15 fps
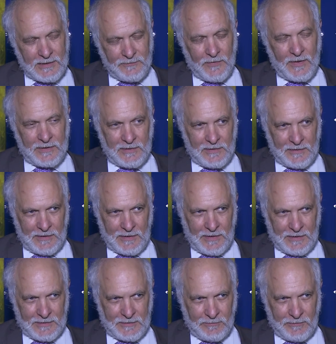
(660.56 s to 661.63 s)
it's vital that it
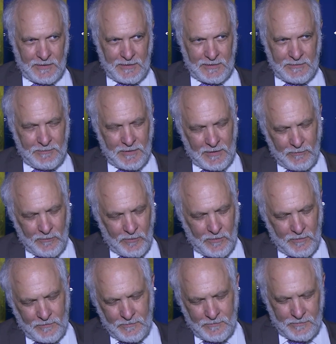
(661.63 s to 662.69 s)
is. We need to be
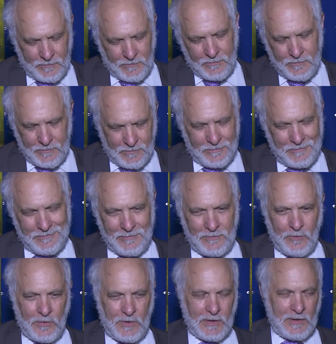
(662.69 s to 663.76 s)
more
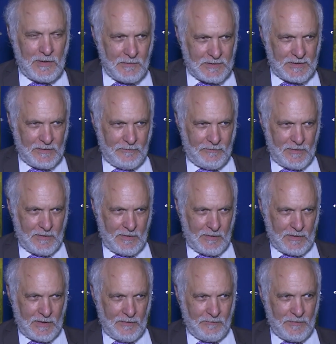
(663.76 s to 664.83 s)
inclusive in our
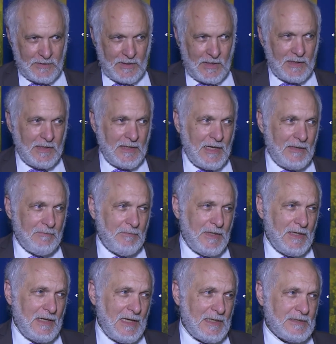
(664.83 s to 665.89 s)
coverage and
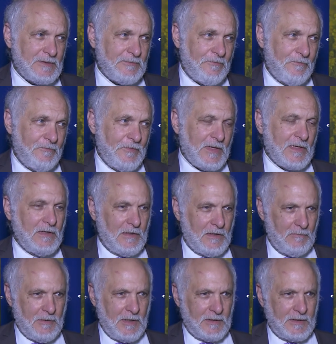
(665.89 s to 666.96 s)
be less fickle
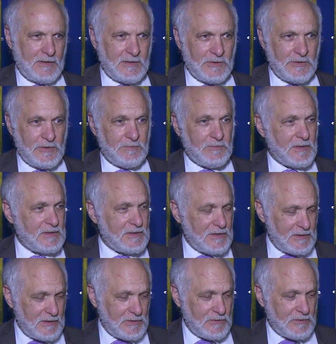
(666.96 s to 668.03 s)
about these issues, because
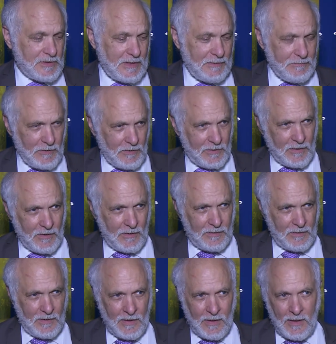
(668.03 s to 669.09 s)
these issues keep going
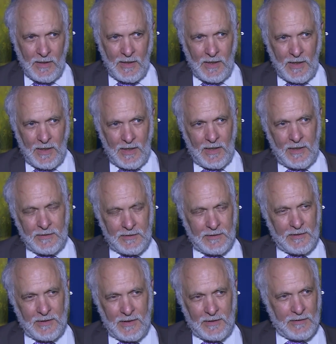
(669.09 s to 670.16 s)
on. And
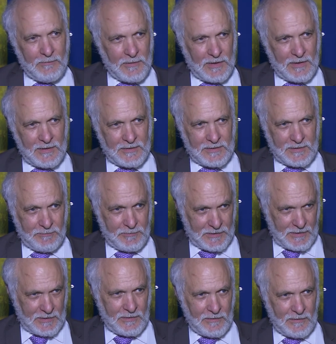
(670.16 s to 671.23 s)
the Middle East
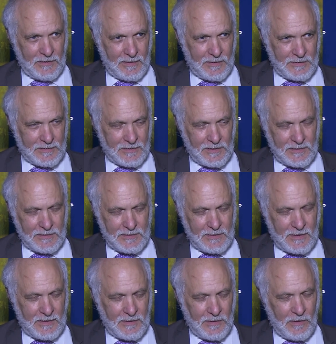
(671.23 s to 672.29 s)
particularly is
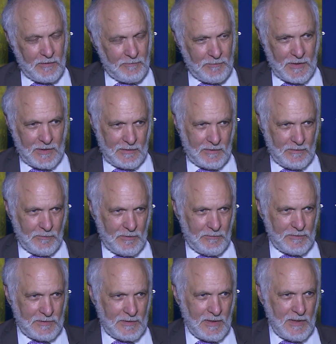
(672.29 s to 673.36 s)
in a lot of pain at the
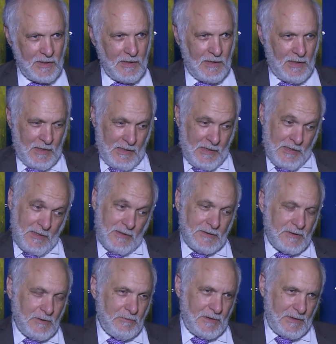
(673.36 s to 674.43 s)
moment.
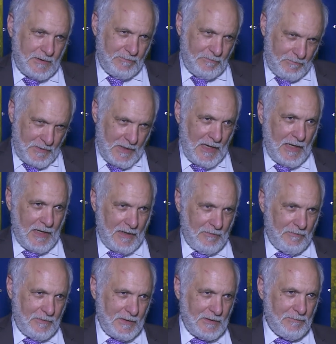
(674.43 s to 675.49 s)
So we need to care.
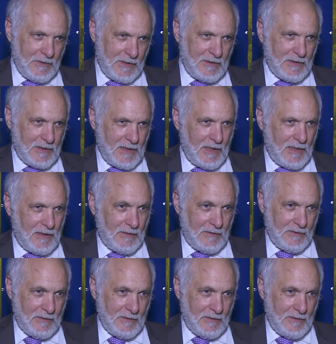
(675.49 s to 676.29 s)
We need to begin to care.